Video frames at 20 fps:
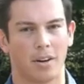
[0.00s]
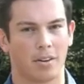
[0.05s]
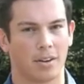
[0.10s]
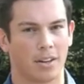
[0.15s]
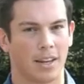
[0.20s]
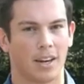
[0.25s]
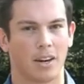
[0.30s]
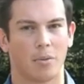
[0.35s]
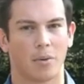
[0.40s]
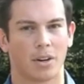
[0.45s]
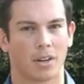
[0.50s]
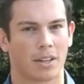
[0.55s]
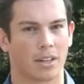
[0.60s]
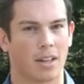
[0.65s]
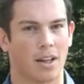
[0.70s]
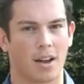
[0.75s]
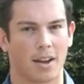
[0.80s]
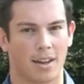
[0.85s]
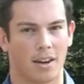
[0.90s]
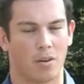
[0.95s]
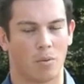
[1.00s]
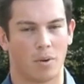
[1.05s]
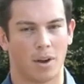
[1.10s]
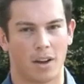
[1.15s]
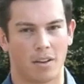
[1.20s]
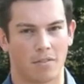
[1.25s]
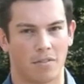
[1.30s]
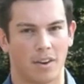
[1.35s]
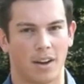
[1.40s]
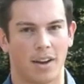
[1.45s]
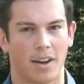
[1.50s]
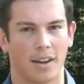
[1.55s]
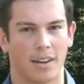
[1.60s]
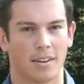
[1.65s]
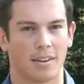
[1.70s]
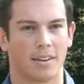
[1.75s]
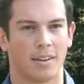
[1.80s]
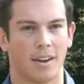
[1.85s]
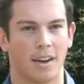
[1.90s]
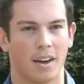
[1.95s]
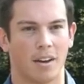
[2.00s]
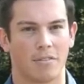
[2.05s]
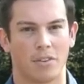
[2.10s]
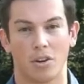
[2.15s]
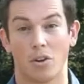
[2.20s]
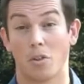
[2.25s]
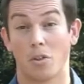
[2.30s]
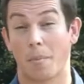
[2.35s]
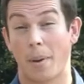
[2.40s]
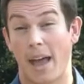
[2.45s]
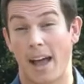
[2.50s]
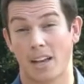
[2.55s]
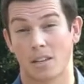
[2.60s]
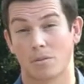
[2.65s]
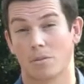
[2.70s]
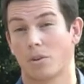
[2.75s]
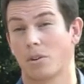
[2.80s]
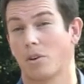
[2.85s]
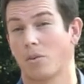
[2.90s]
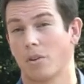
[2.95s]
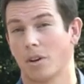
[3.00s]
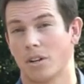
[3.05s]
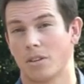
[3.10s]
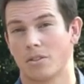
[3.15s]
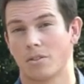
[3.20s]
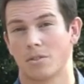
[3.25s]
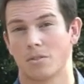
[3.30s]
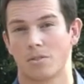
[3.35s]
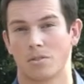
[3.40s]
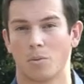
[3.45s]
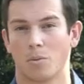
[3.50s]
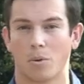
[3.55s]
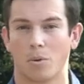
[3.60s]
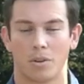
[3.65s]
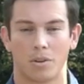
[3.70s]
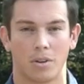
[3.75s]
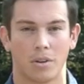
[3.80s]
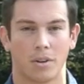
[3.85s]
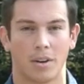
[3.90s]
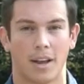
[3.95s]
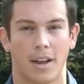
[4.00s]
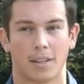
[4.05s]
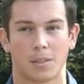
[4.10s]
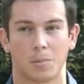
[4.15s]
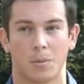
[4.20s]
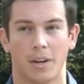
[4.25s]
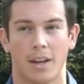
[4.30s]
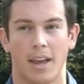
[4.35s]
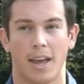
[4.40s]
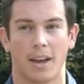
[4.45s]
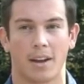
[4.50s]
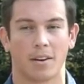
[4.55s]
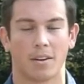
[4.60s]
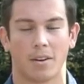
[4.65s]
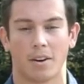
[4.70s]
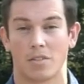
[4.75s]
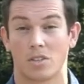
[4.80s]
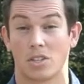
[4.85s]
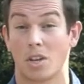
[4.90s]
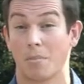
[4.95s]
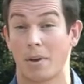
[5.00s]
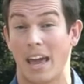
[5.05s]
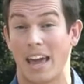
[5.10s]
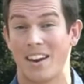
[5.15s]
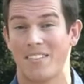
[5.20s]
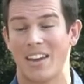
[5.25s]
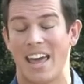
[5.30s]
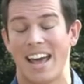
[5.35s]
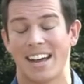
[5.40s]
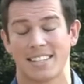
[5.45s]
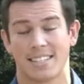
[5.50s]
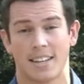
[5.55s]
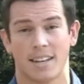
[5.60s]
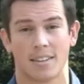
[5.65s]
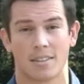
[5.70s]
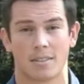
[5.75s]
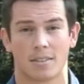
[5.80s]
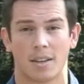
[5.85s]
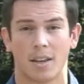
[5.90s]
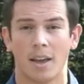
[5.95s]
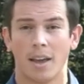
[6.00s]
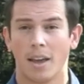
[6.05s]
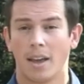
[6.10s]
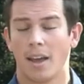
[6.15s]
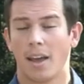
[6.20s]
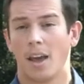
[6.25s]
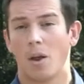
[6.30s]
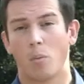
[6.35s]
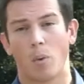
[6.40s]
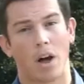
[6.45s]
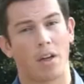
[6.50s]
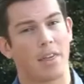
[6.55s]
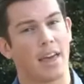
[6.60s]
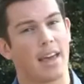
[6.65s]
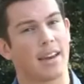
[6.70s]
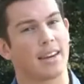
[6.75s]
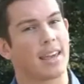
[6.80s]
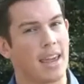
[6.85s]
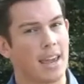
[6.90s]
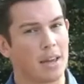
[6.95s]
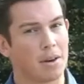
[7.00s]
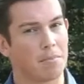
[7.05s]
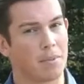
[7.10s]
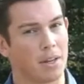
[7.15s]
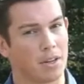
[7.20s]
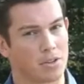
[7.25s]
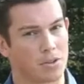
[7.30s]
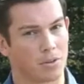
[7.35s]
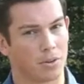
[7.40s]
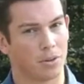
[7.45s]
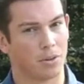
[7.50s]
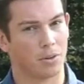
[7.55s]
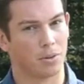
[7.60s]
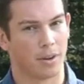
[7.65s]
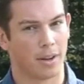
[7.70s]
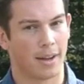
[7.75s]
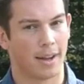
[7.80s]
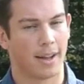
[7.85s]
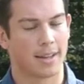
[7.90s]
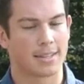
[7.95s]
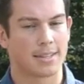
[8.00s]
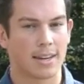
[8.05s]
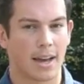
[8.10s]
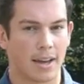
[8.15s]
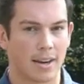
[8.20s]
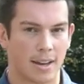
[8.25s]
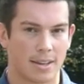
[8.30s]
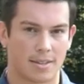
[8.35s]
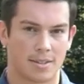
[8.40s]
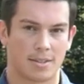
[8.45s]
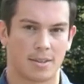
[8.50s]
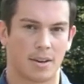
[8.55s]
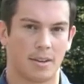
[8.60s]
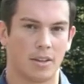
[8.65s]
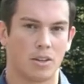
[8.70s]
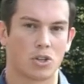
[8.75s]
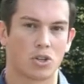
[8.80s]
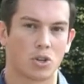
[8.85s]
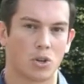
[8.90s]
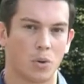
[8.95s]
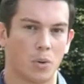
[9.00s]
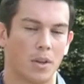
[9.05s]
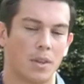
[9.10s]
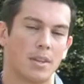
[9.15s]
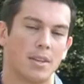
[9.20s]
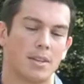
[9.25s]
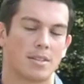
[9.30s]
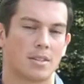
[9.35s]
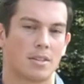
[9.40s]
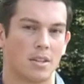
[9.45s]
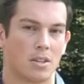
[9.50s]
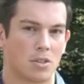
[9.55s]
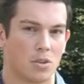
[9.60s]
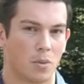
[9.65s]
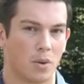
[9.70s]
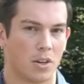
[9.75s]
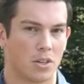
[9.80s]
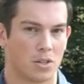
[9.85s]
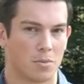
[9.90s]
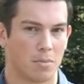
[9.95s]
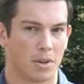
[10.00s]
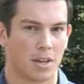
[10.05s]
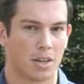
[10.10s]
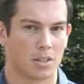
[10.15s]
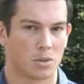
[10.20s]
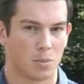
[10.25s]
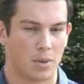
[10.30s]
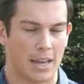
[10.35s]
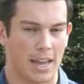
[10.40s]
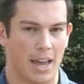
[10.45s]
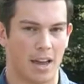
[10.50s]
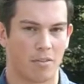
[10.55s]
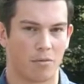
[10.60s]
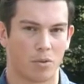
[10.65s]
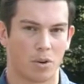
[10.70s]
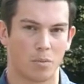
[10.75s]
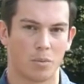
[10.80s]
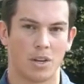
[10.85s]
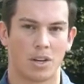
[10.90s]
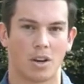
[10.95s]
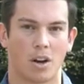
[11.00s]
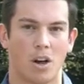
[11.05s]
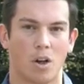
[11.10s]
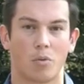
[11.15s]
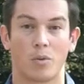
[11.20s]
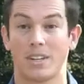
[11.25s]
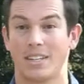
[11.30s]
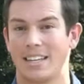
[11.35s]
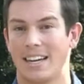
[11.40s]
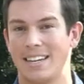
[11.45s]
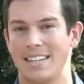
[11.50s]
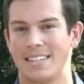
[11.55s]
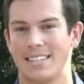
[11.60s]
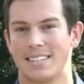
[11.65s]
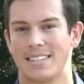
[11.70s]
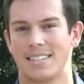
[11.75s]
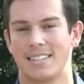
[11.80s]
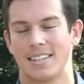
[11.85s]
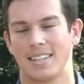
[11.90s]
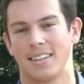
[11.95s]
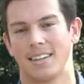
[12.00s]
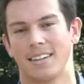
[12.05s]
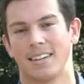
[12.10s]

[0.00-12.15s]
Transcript: anyone can log in on Wi-Fi if you know the password credentials or you're an expert hacker or some kind of access. And while that can be true, it's not necessarily true in this situation because we have what we call redundancy.